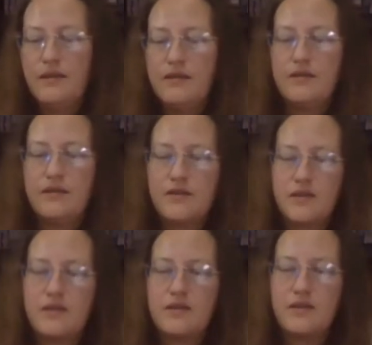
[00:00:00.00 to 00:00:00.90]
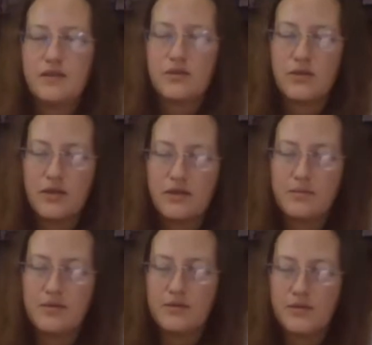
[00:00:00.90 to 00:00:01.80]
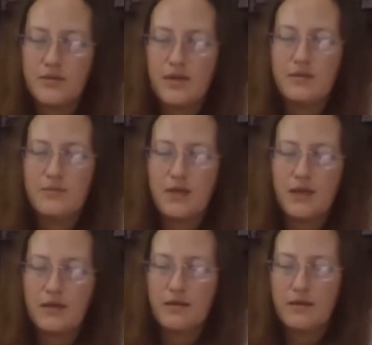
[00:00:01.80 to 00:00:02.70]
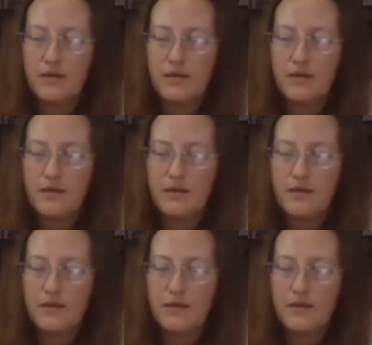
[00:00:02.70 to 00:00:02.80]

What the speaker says: and there's the stitch where I double crocheted them together.